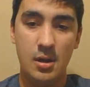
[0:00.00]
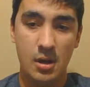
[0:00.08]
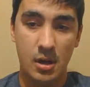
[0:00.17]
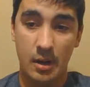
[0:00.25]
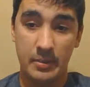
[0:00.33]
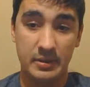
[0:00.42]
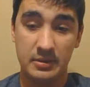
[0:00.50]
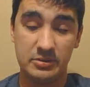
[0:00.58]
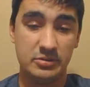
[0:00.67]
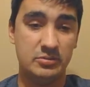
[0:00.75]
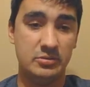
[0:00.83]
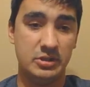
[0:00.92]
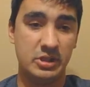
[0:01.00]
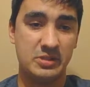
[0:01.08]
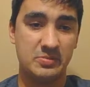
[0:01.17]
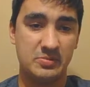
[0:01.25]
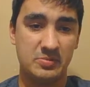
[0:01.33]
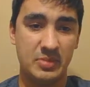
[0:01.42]
I mean, just
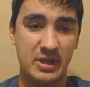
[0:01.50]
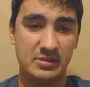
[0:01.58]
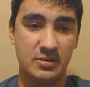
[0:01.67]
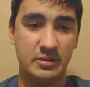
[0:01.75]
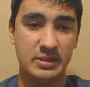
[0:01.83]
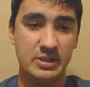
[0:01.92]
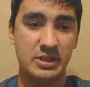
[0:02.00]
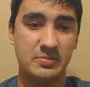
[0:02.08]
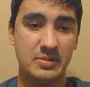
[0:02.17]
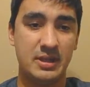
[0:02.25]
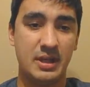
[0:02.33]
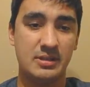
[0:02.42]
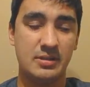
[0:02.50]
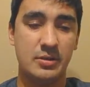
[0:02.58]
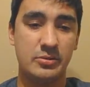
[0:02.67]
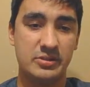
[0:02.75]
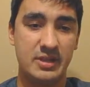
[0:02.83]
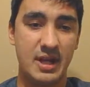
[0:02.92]
basically just because of
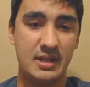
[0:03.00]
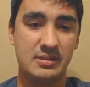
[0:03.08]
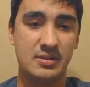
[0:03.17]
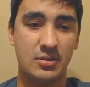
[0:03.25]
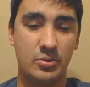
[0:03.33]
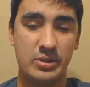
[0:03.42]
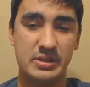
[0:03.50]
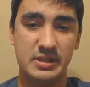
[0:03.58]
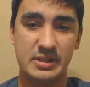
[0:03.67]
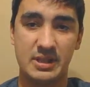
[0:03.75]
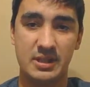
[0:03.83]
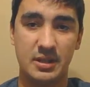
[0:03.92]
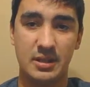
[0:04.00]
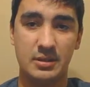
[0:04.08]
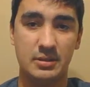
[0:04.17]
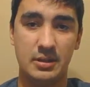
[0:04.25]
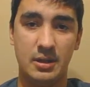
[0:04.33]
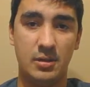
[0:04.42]
those tests and quizzes, I thought,
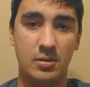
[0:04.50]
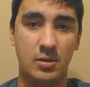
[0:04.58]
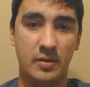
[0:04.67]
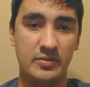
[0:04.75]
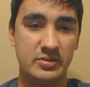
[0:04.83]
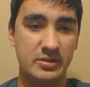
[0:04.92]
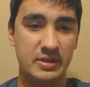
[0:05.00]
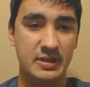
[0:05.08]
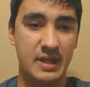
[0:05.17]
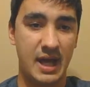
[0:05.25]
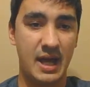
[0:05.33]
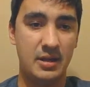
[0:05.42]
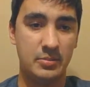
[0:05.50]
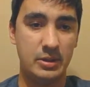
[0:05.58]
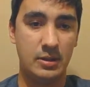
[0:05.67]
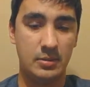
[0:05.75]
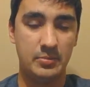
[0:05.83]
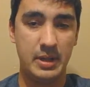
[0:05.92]
obviously that had to be
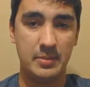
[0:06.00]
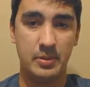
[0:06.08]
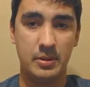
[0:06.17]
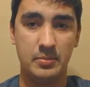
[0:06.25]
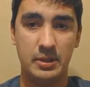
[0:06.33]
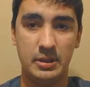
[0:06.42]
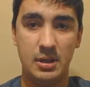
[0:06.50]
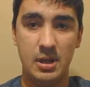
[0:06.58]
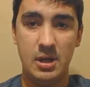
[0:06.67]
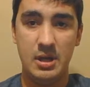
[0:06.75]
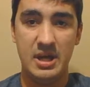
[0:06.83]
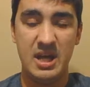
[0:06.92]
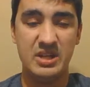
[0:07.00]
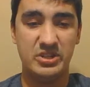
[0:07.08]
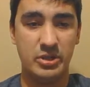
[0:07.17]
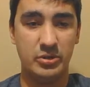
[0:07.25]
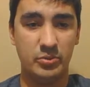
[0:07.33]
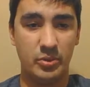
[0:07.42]
on paper, but it
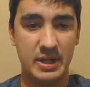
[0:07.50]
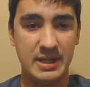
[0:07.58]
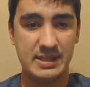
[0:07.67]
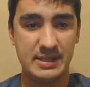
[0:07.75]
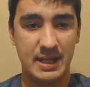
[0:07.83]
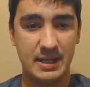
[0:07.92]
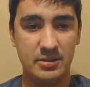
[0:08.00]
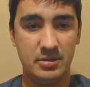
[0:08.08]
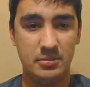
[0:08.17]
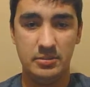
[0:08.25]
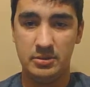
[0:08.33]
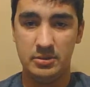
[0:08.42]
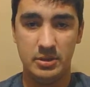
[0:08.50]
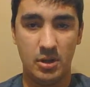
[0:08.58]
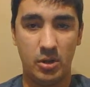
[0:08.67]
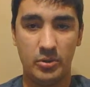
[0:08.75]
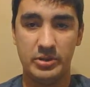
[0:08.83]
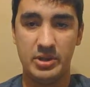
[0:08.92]
showed ways that
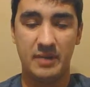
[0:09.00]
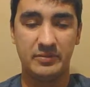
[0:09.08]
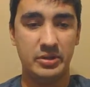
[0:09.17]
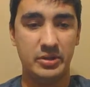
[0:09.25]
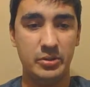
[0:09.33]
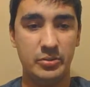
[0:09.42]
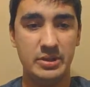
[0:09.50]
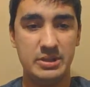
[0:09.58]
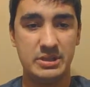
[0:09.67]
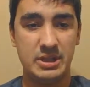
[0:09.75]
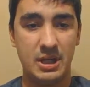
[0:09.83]
all you have to do is